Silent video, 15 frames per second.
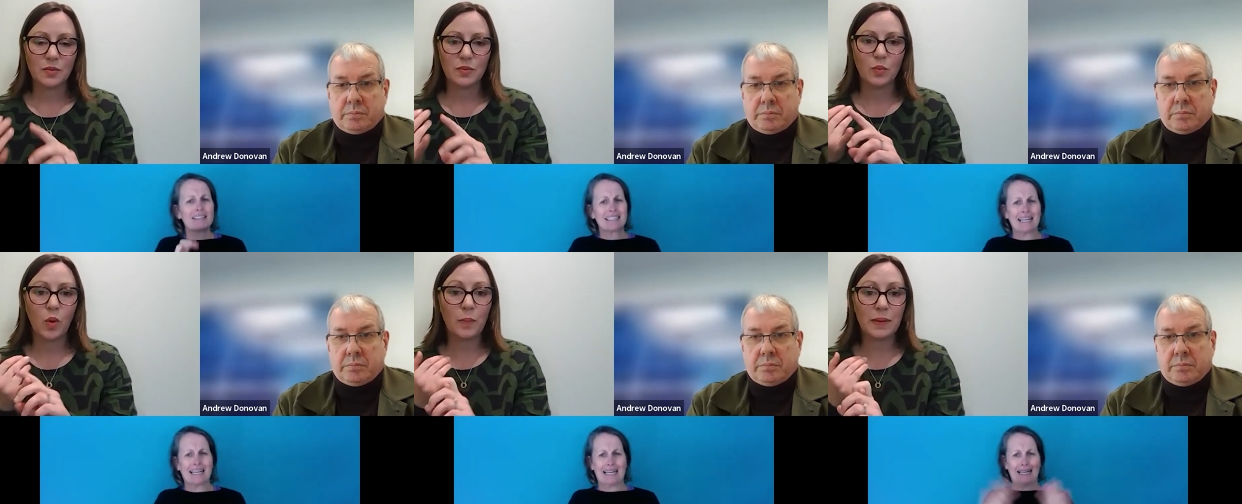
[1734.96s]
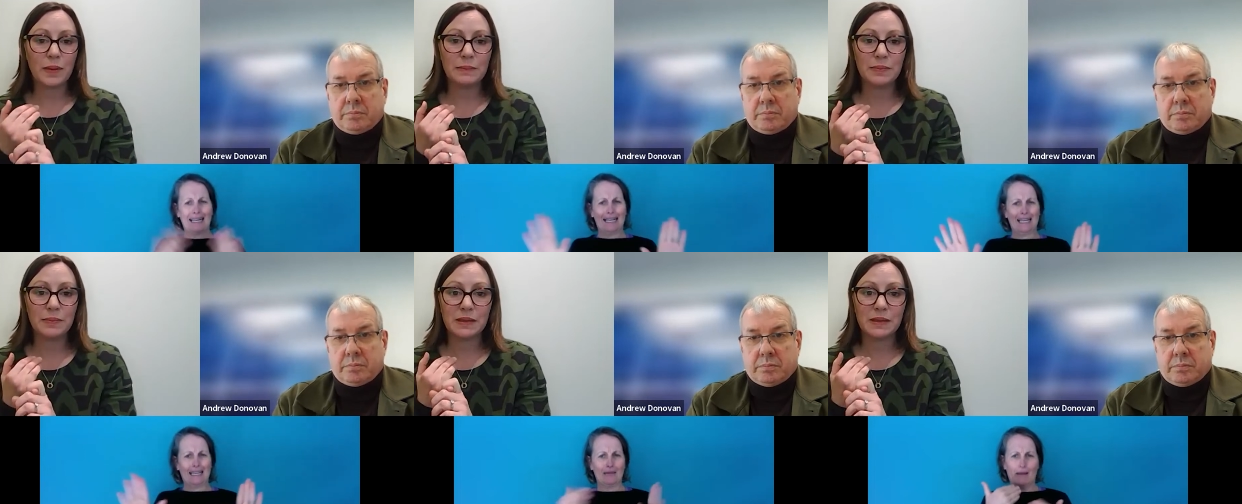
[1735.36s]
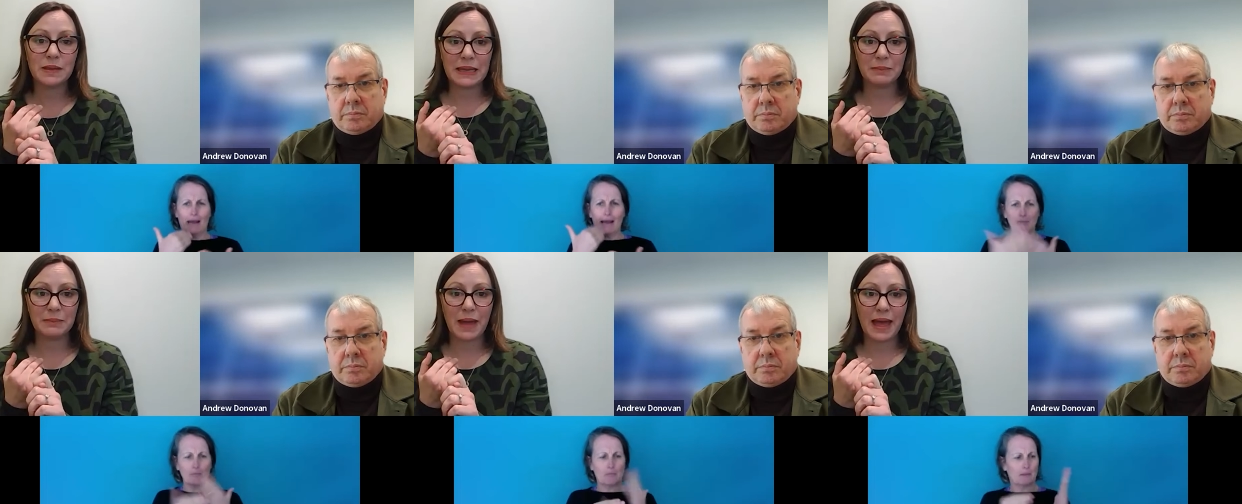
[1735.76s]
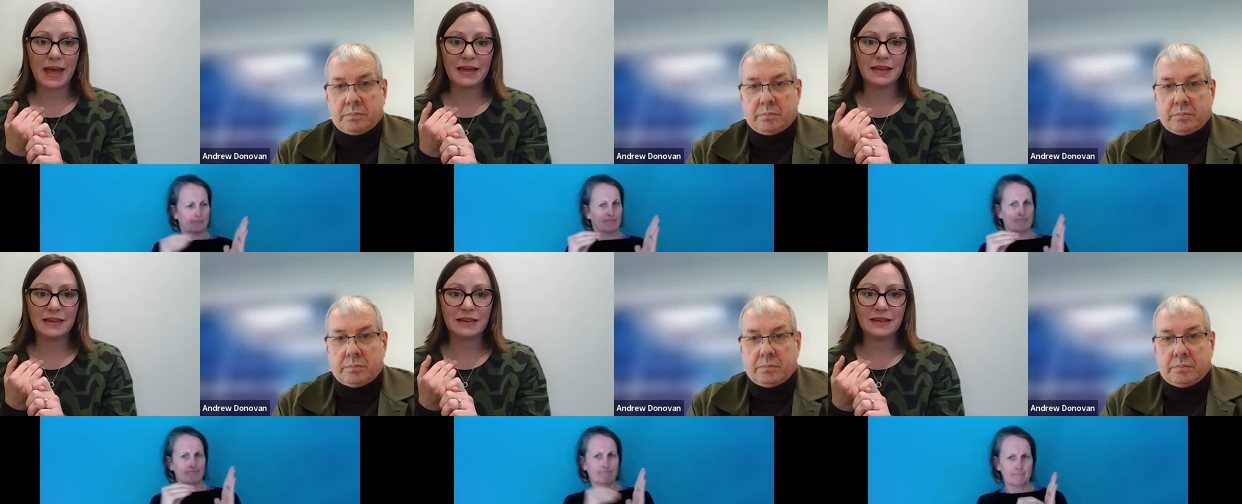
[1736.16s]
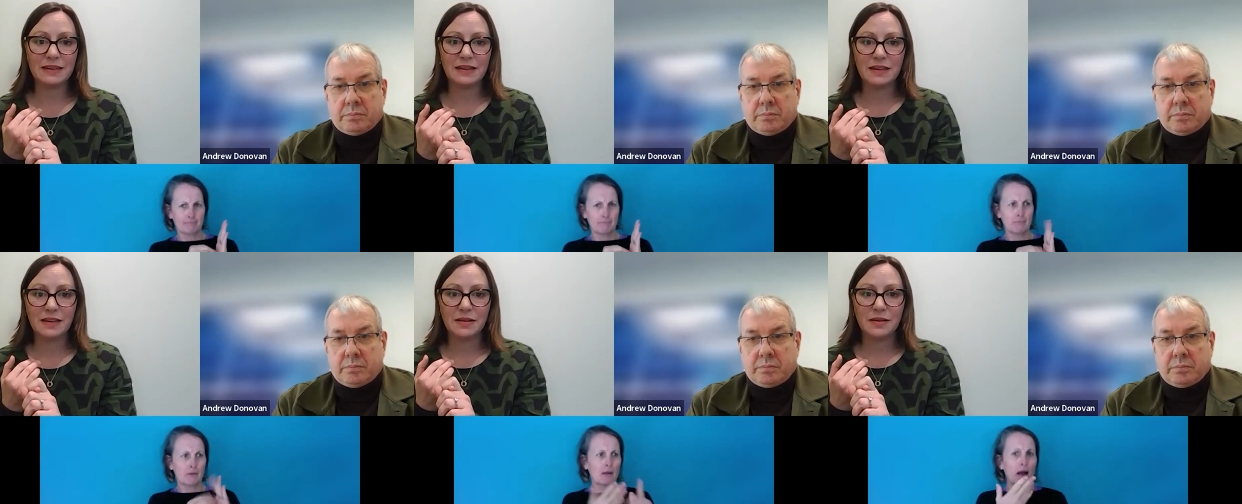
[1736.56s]
Speaker 1: what people are being paid.
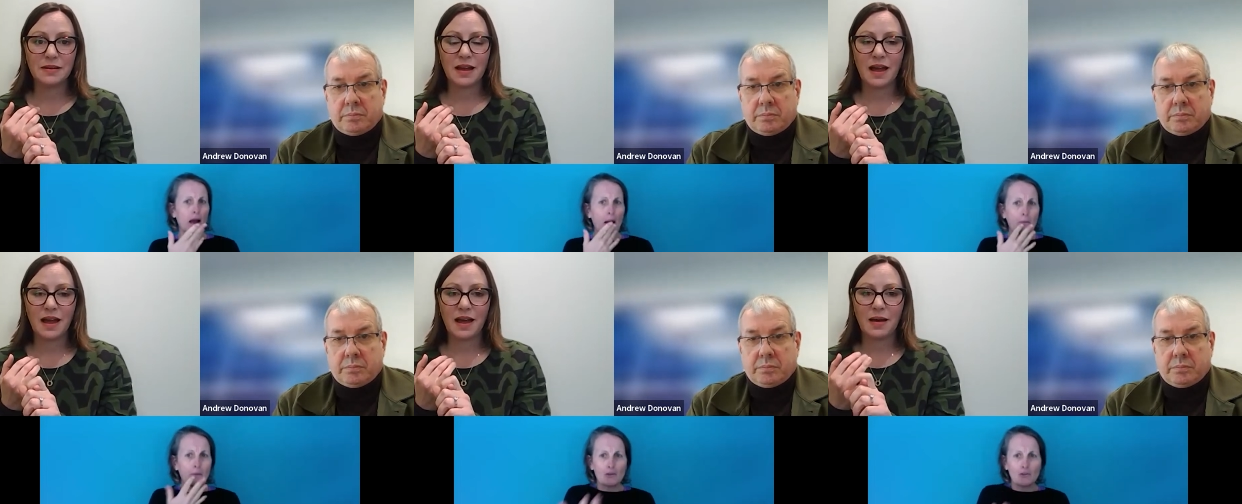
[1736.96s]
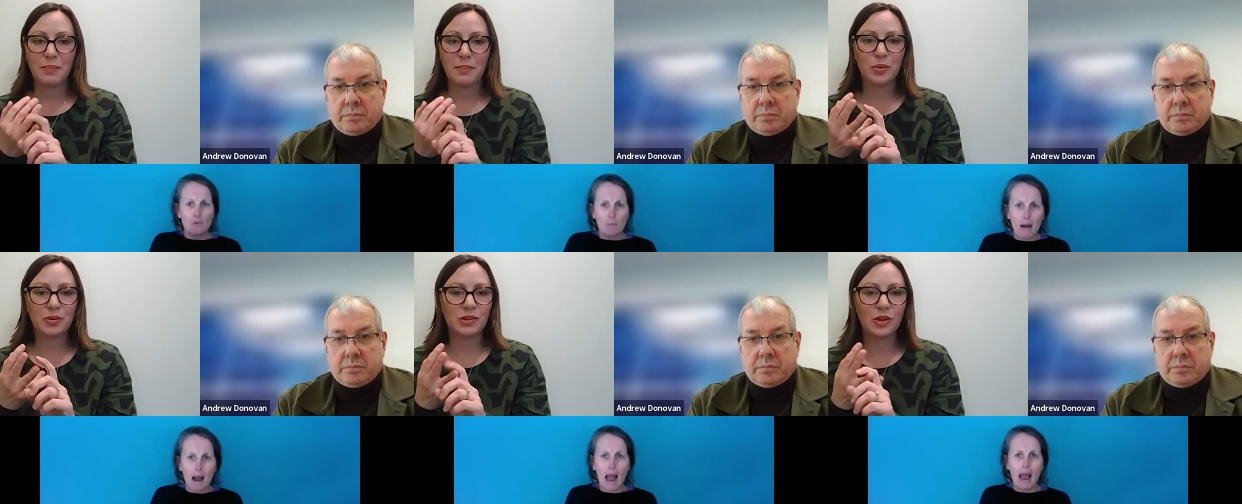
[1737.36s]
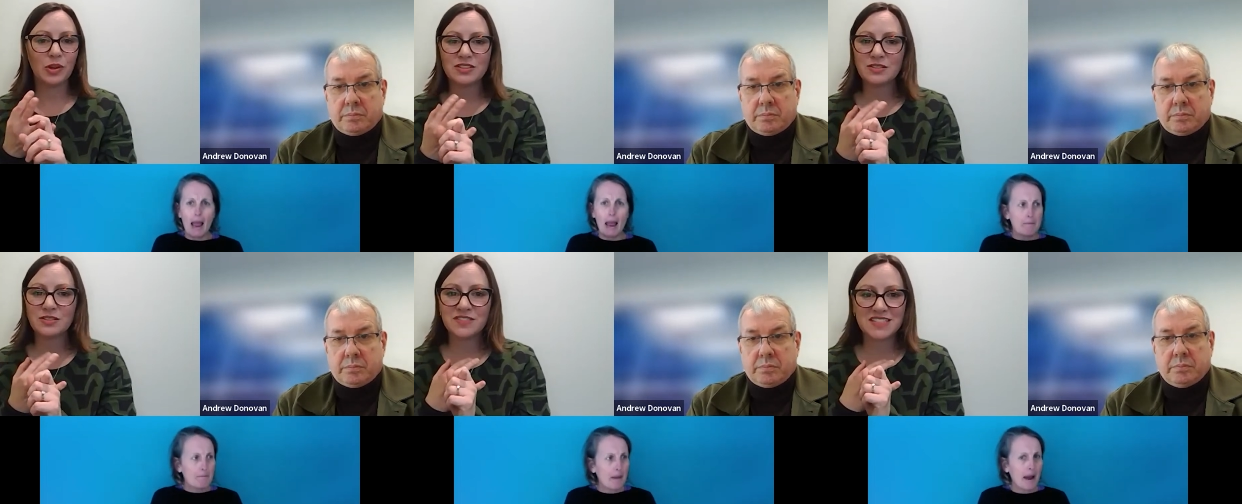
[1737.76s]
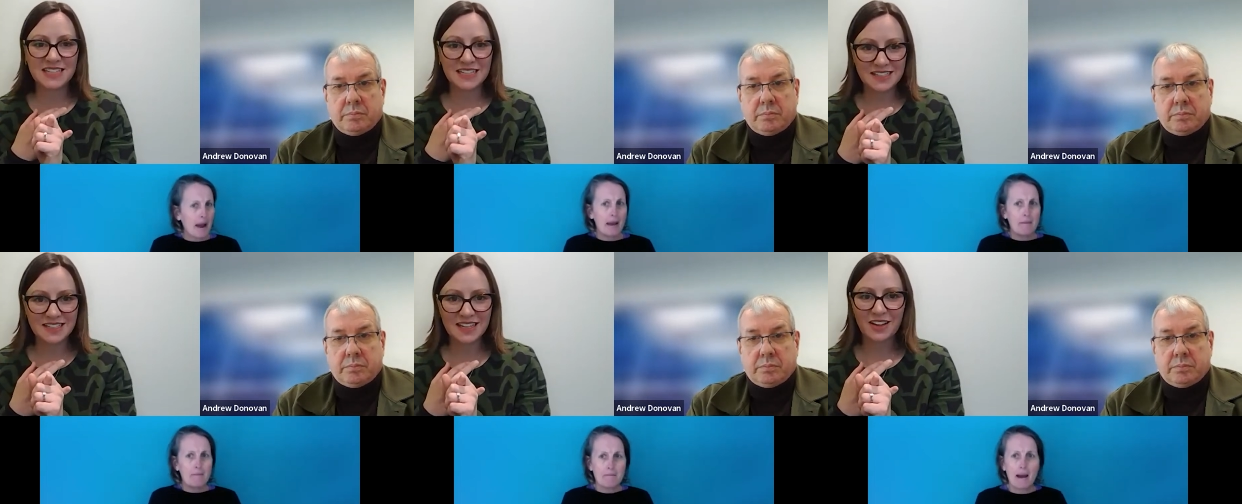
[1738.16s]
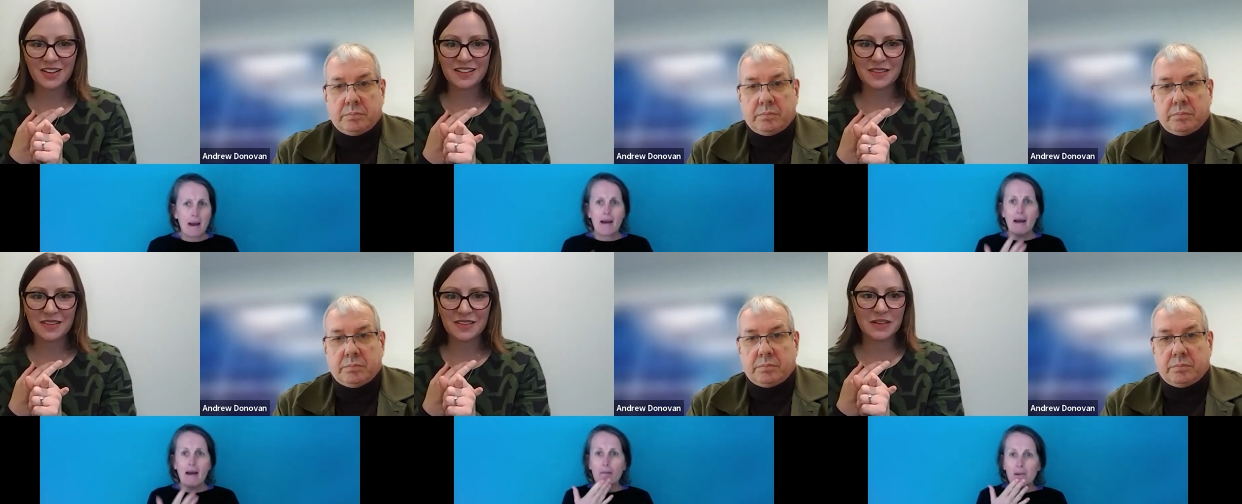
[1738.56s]
Uh, put lots of detail
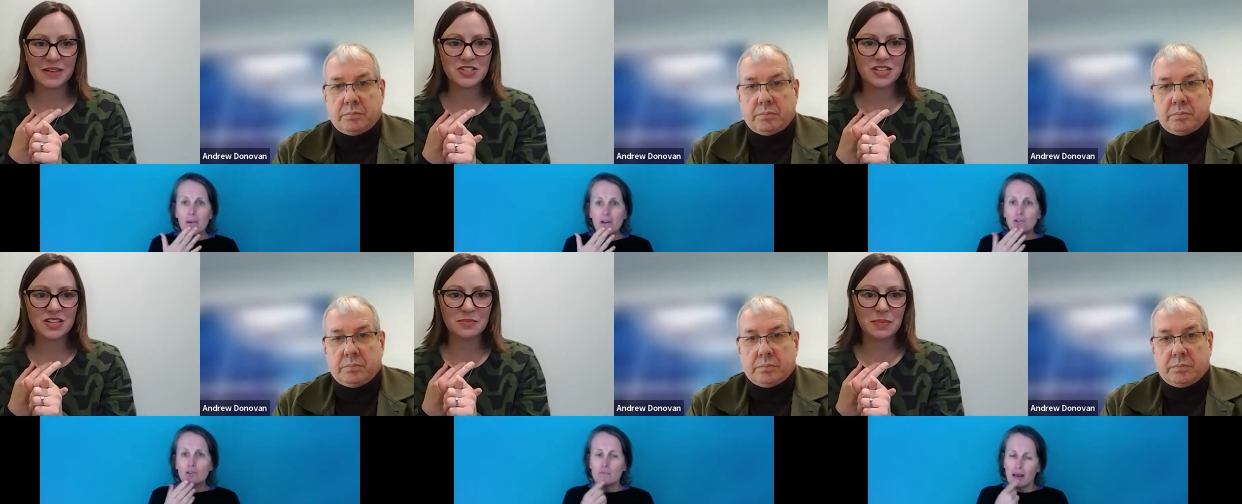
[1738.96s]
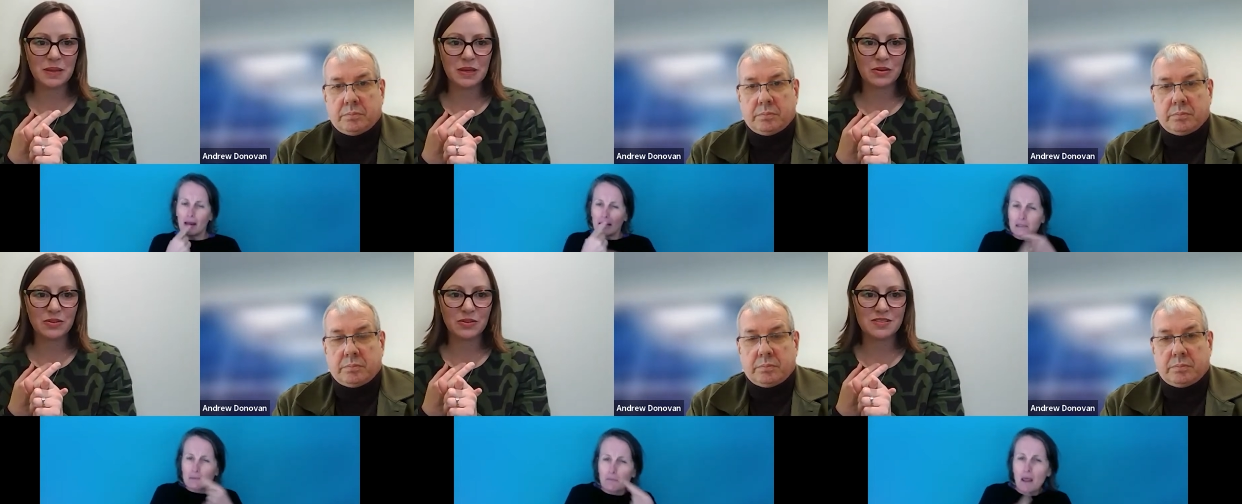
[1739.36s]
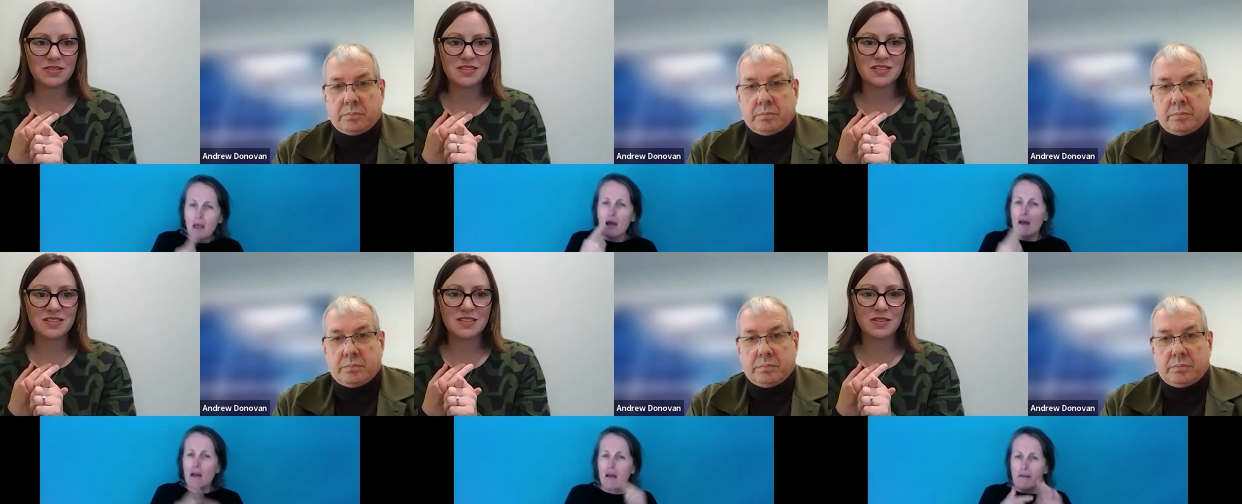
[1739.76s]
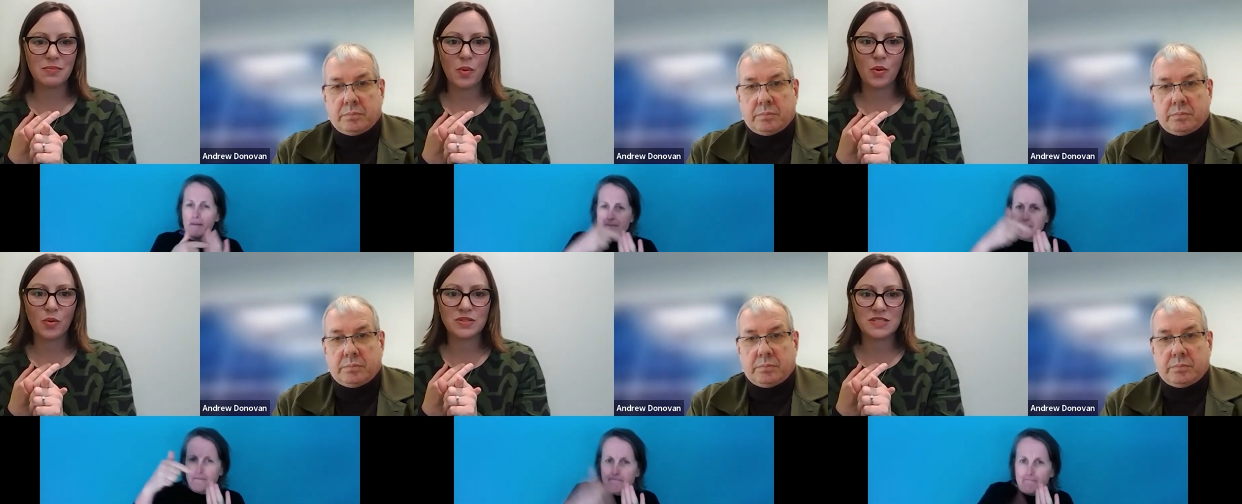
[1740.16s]
in the budget because the more